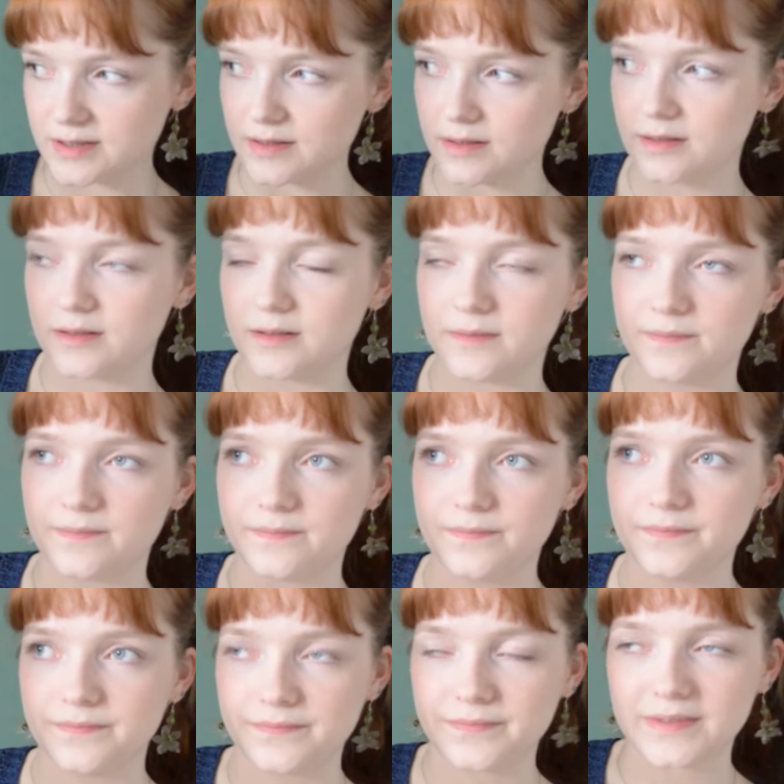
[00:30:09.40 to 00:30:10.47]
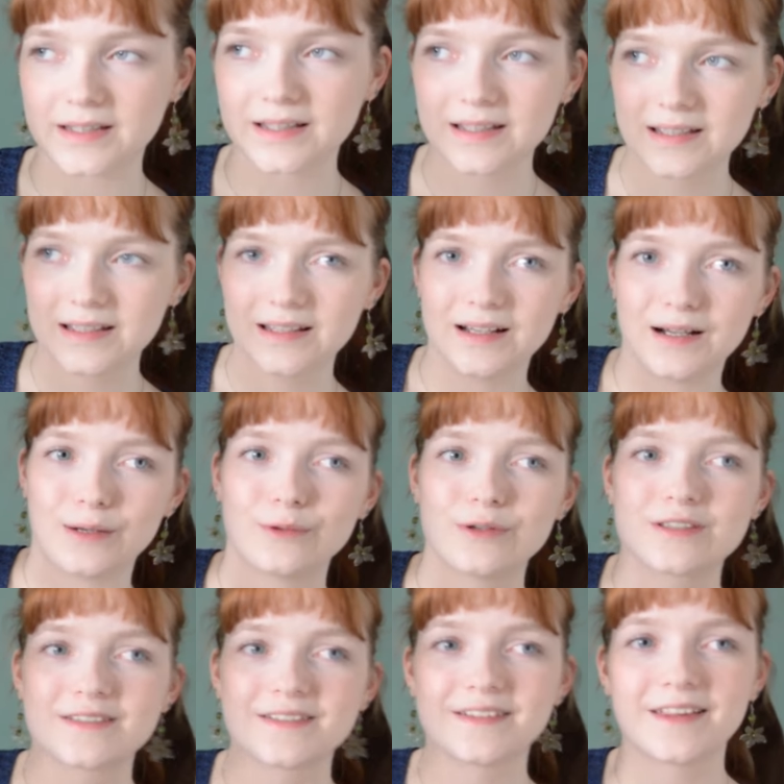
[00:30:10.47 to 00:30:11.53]
I
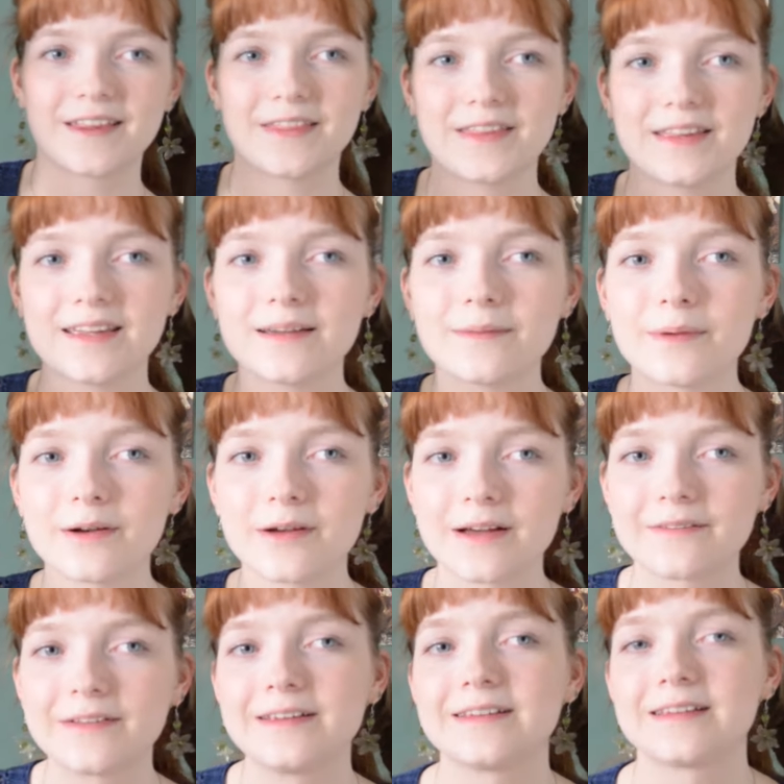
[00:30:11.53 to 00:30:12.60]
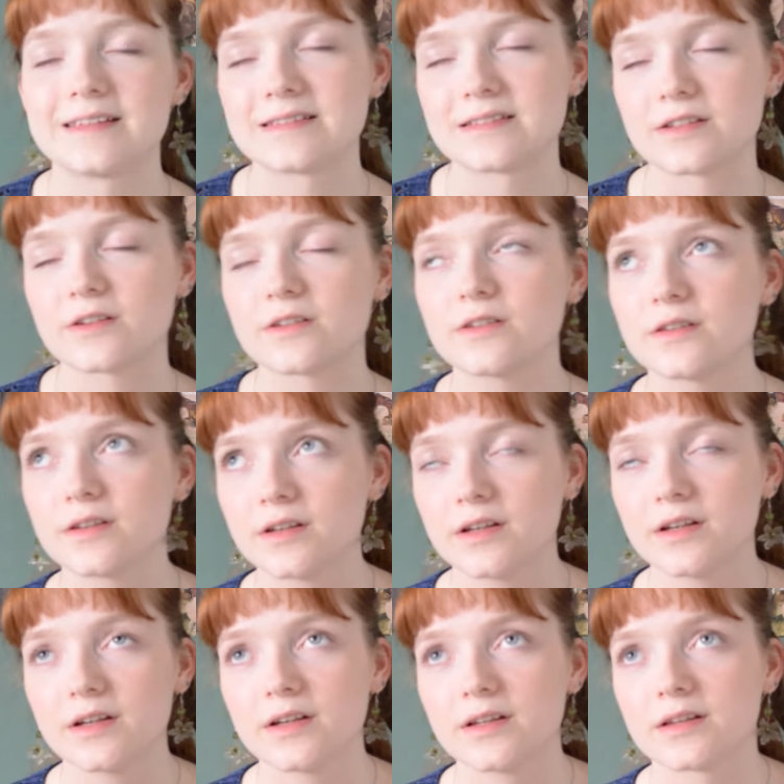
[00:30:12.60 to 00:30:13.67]
was thinking about having this done,
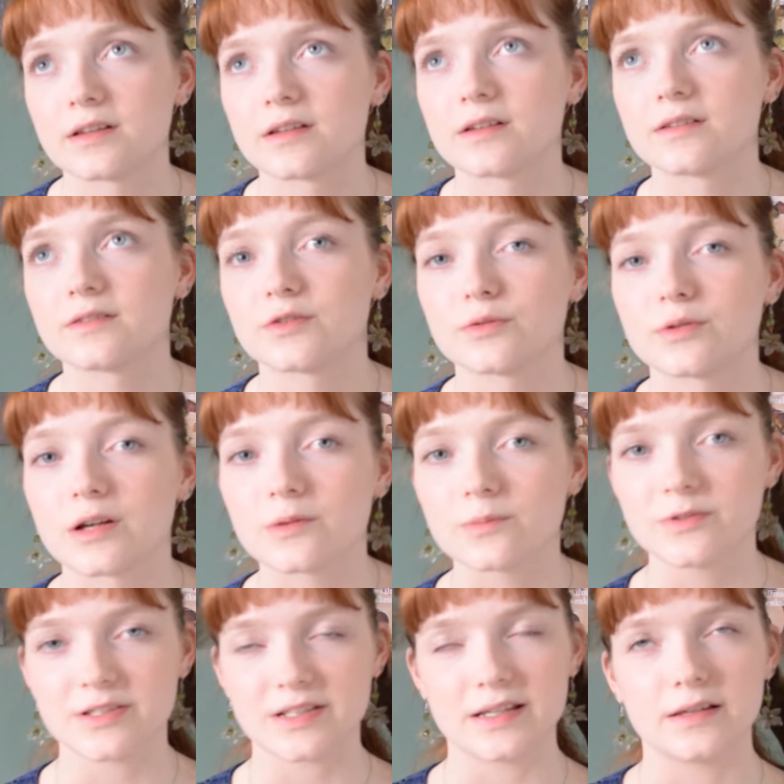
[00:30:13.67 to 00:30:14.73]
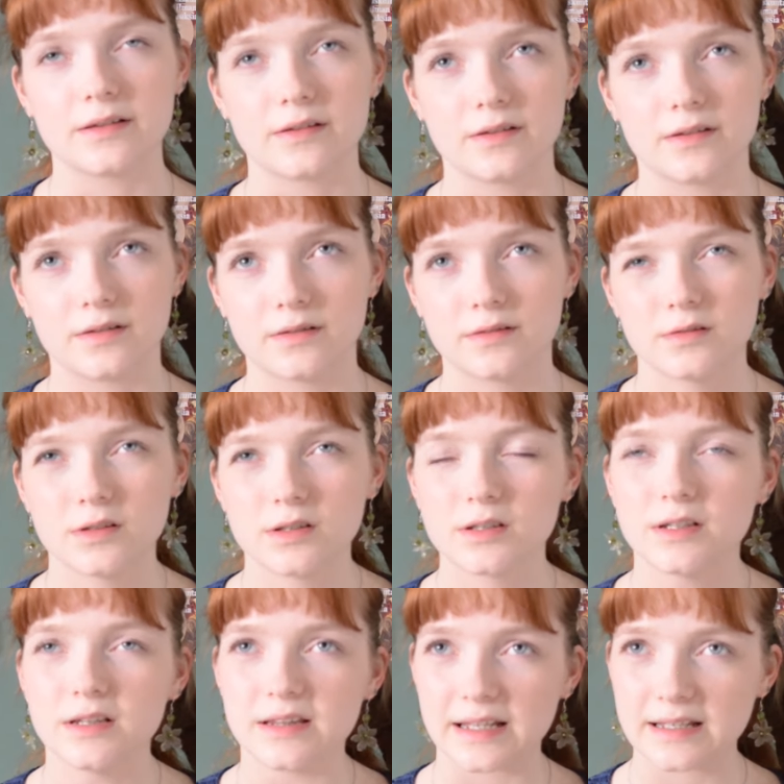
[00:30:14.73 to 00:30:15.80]
so now I'm saying
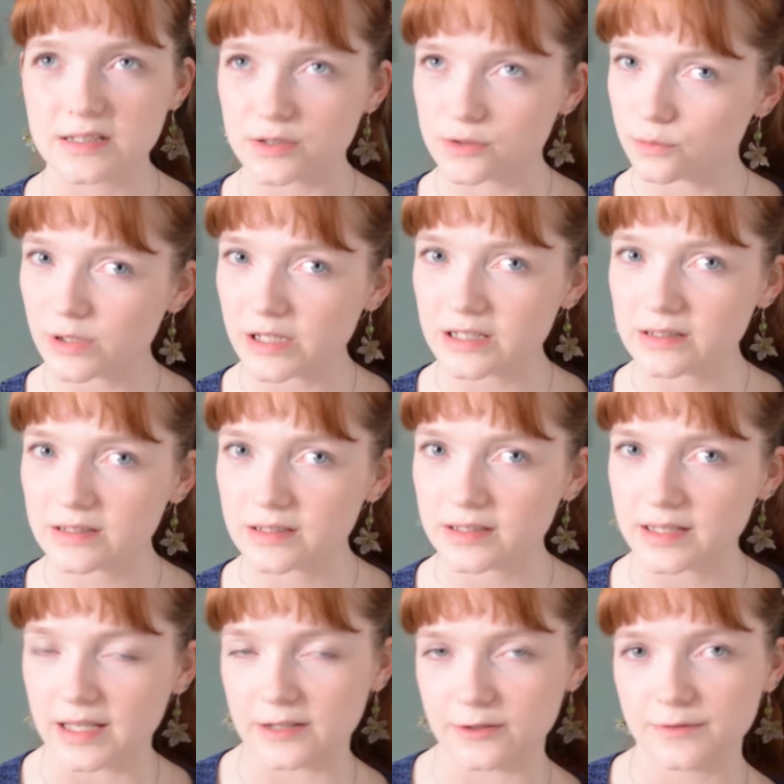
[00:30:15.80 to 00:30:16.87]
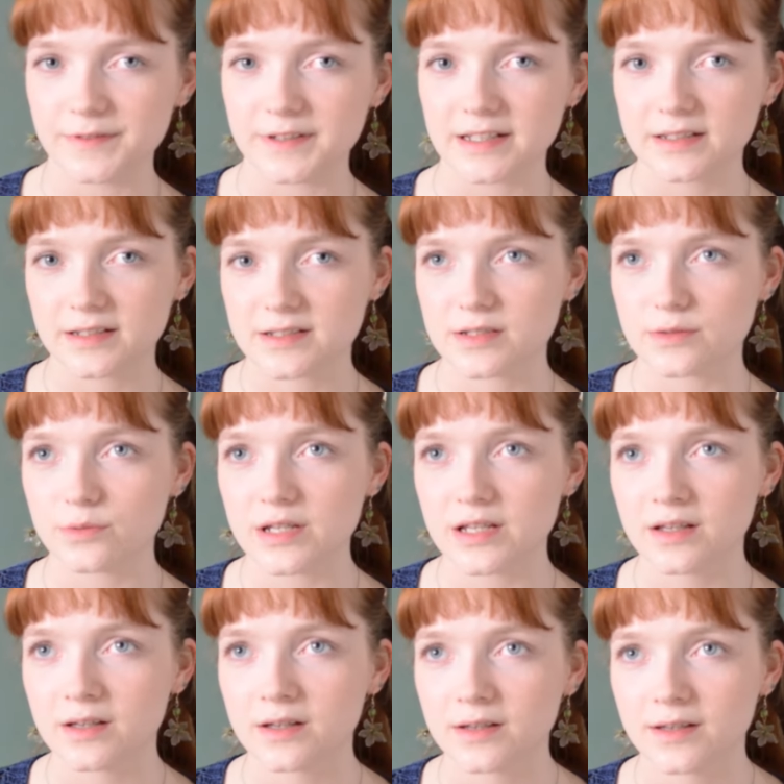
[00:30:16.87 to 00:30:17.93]
next week, end of next
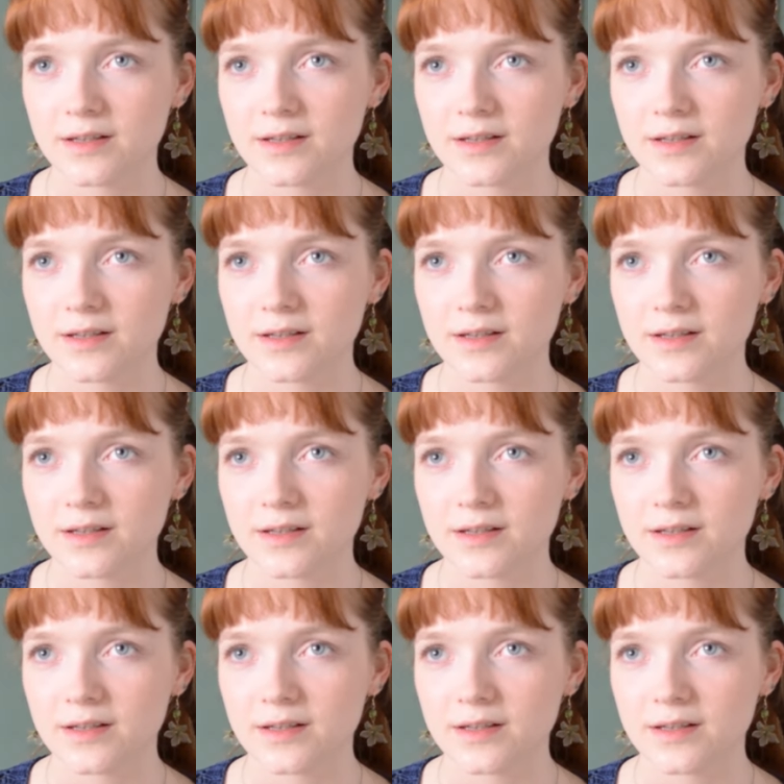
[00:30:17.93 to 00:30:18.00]
week,